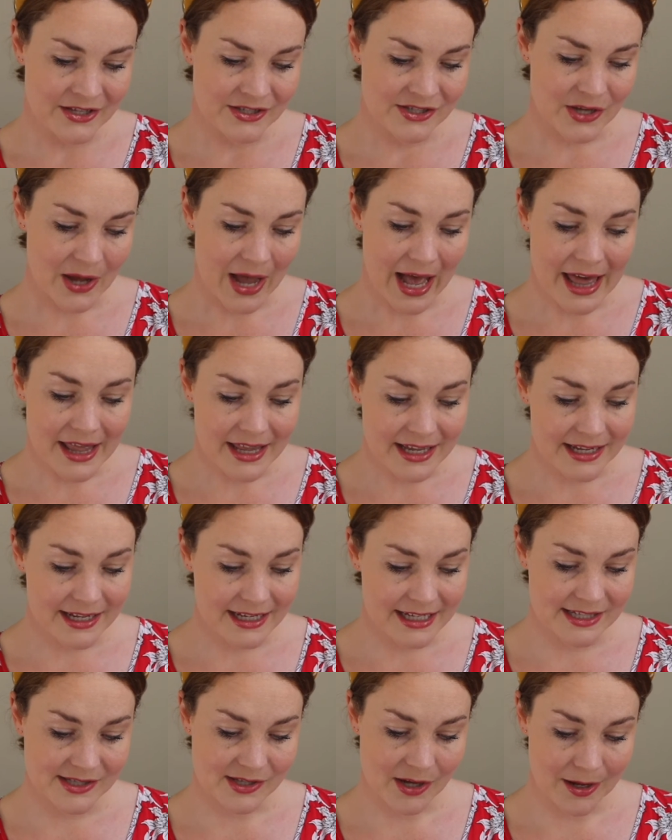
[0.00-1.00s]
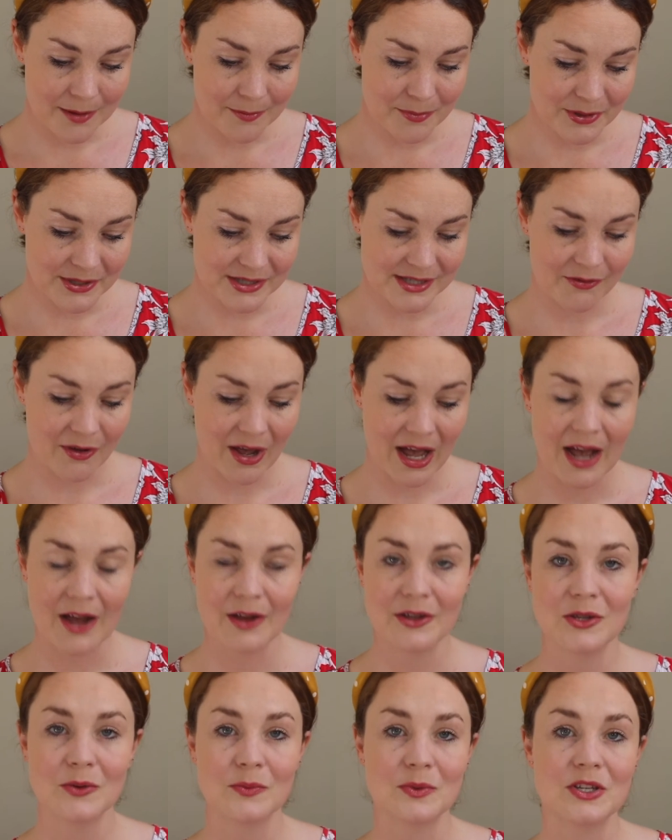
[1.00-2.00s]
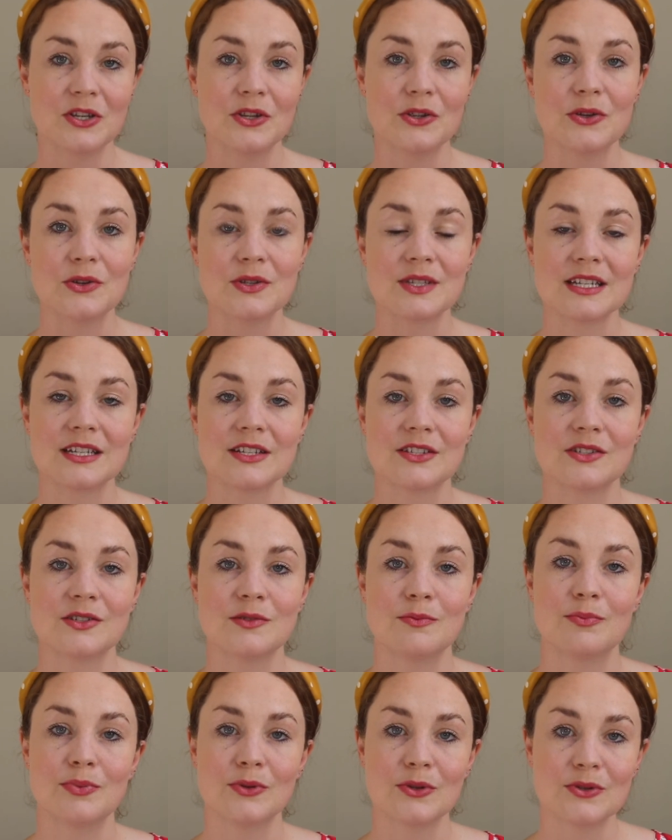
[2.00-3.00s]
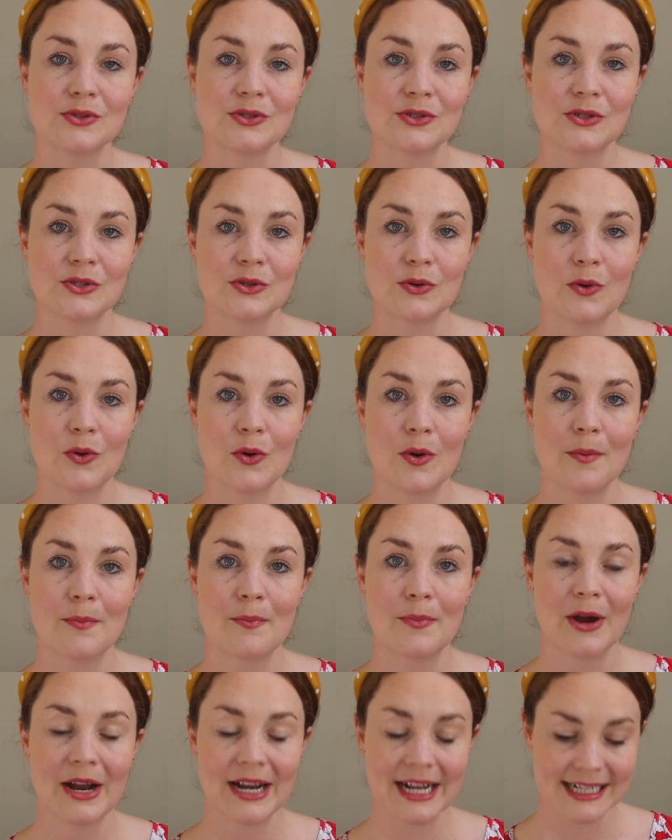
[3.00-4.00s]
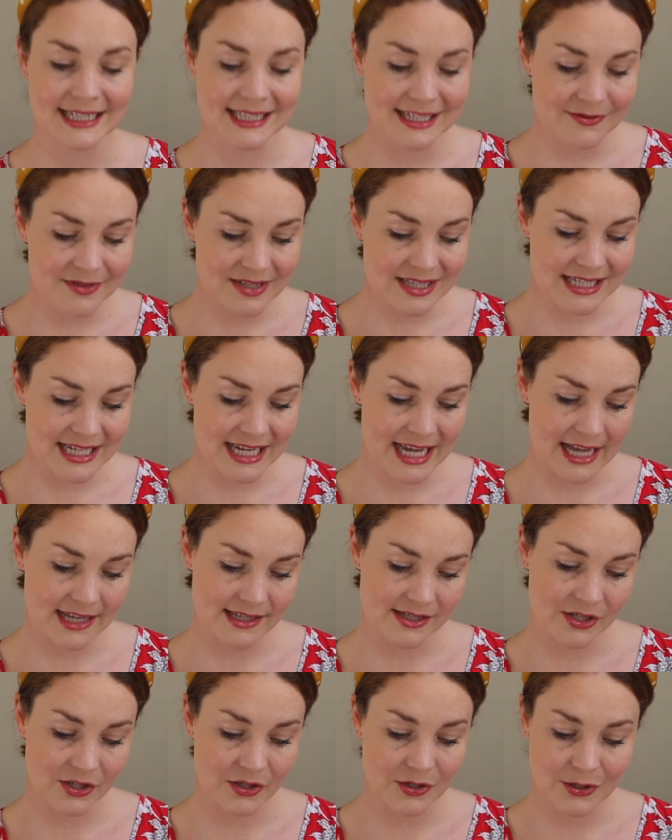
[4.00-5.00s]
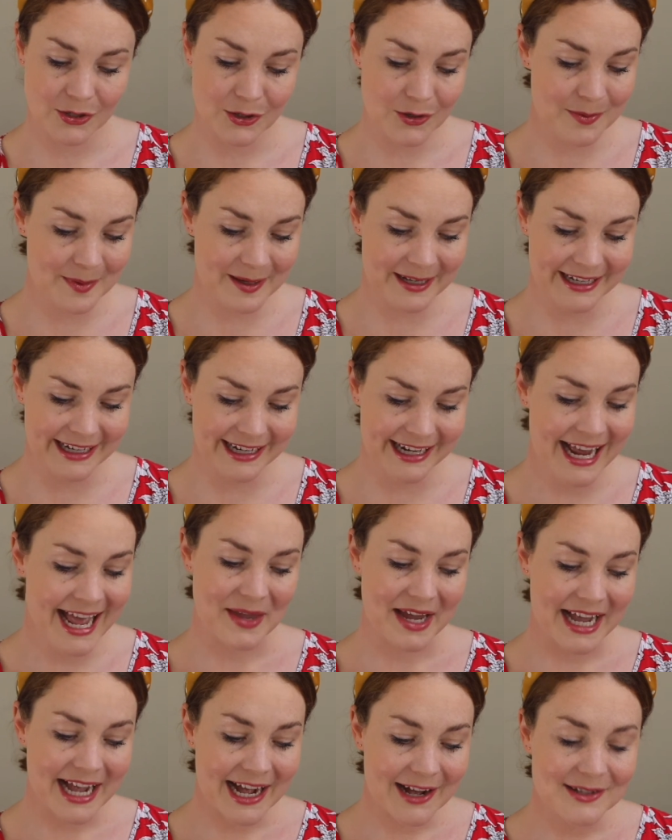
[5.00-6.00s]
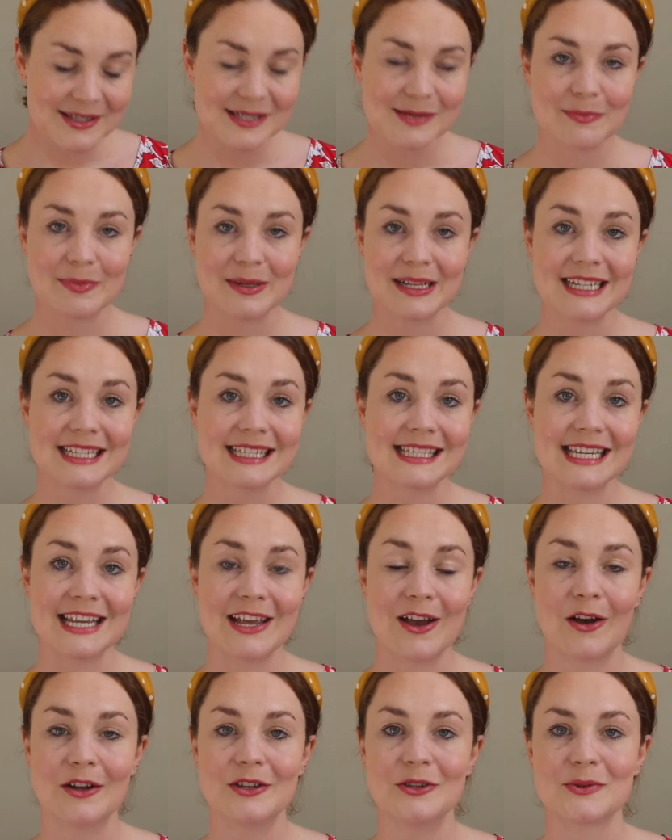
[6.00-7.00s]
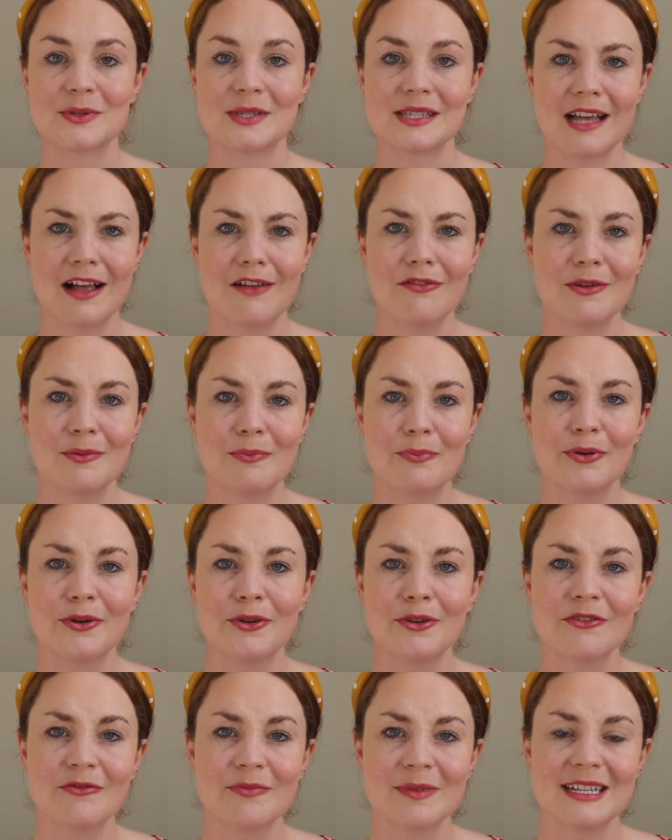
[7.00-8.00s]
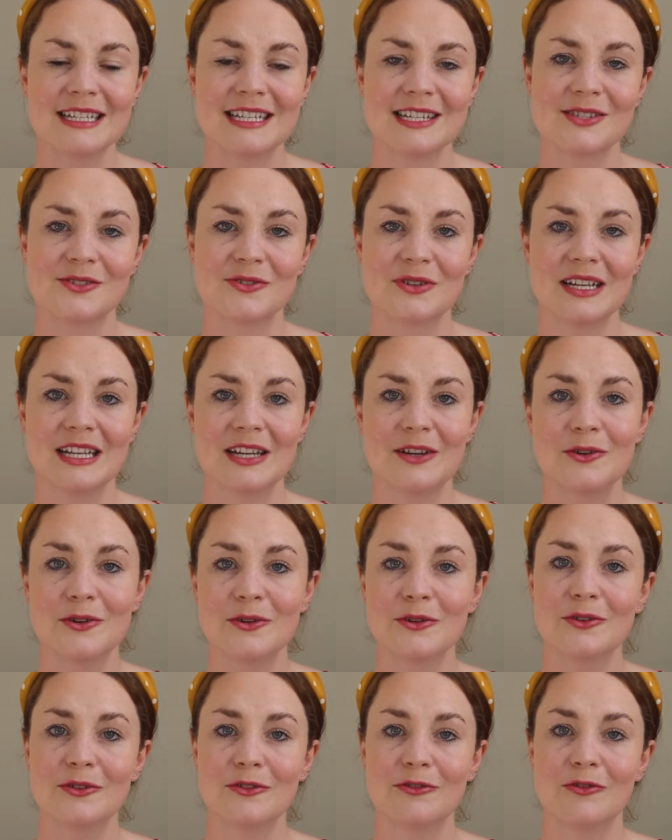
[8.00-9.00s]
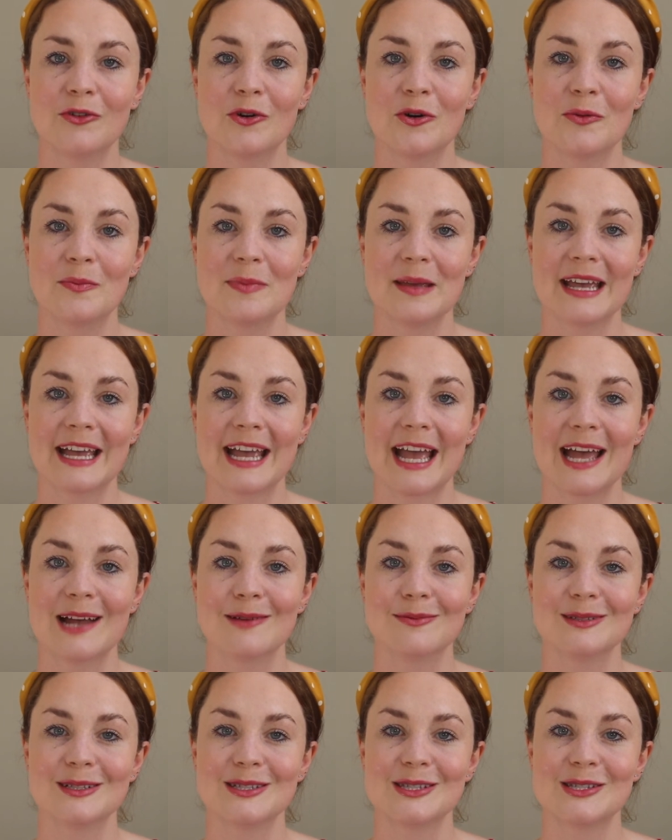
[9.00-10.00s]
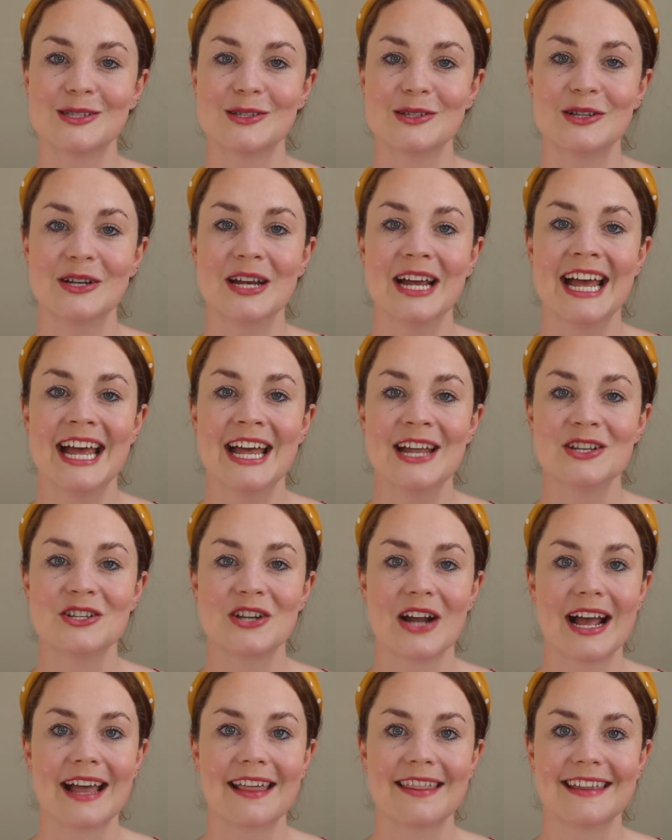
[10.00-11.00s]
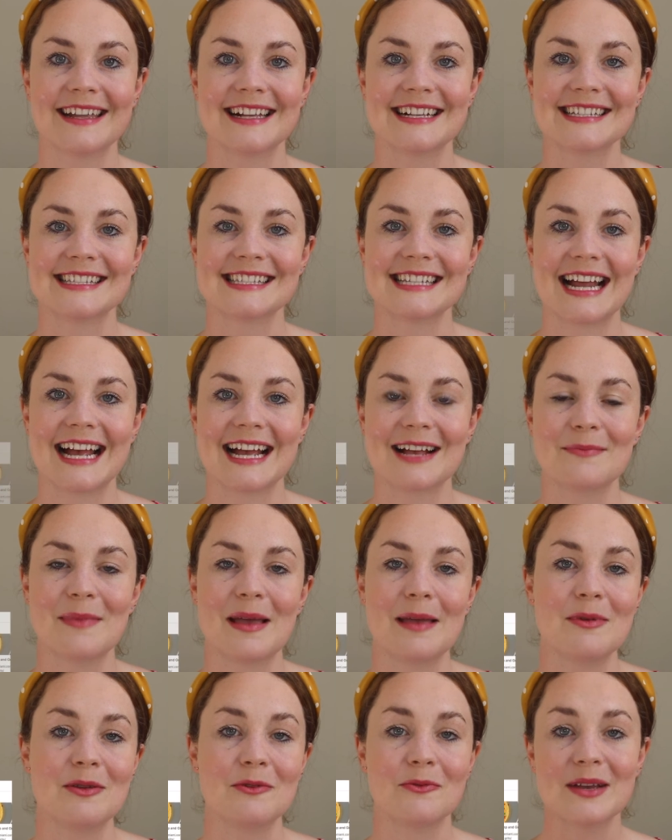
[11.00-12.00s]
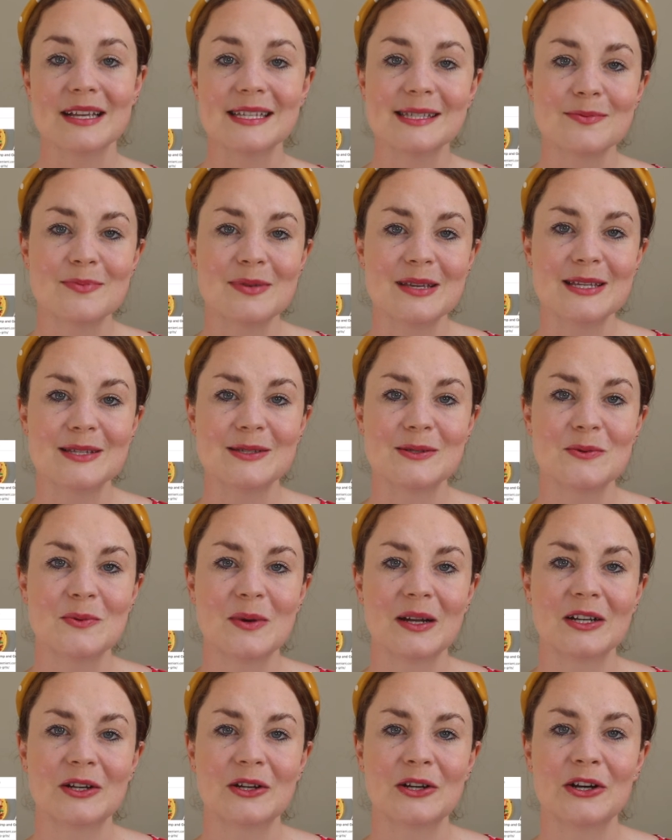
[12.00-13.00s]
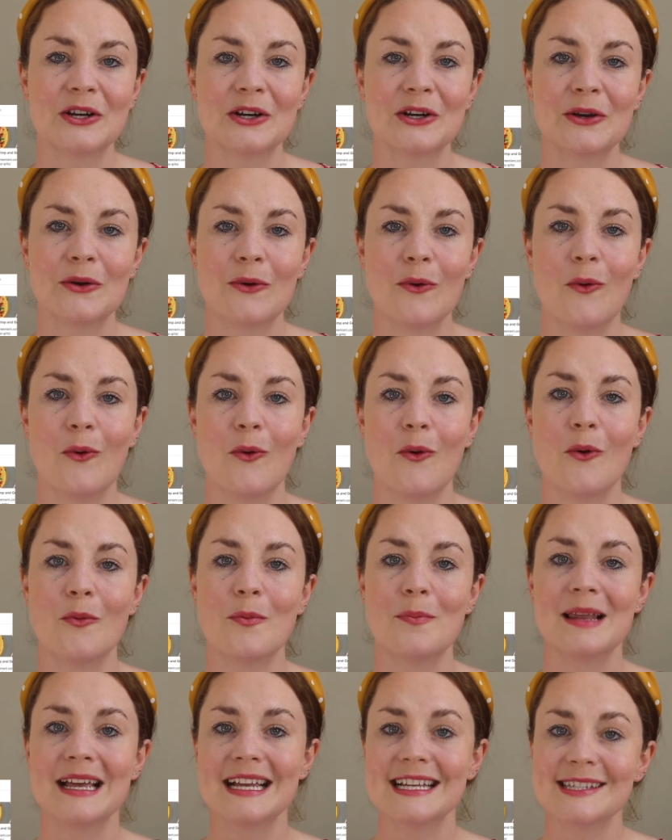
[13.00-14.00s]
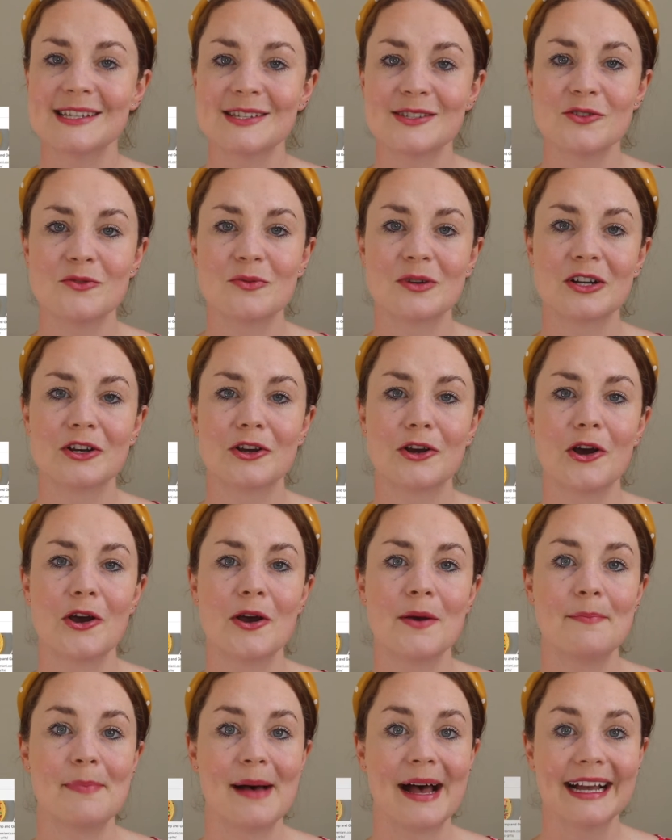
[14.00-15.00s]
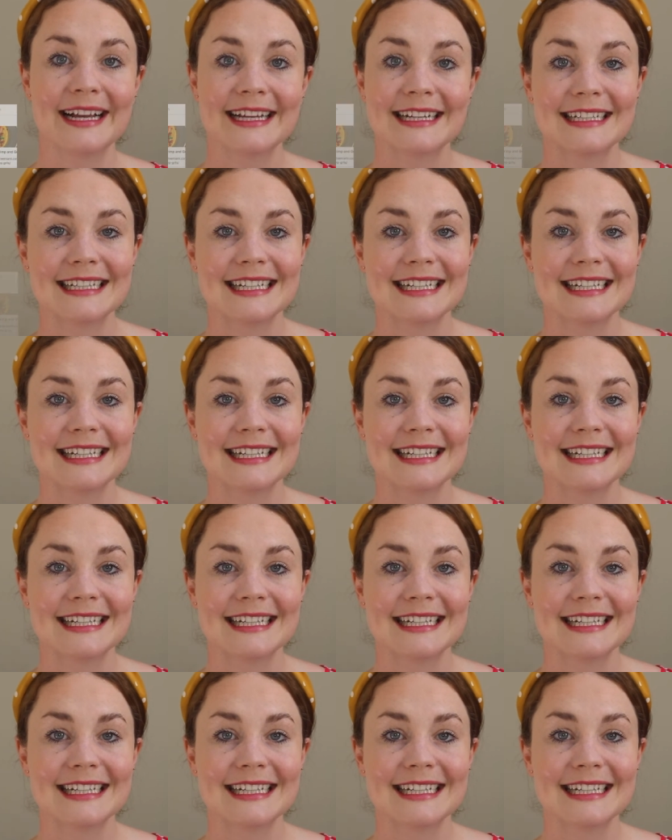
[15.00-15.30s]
So other examples of how you would use it is to boost your productivity as a human, accountability on your self-improvement. It's really cool for being able to track things like maybe recipes you want to cook or places you want to go, bucket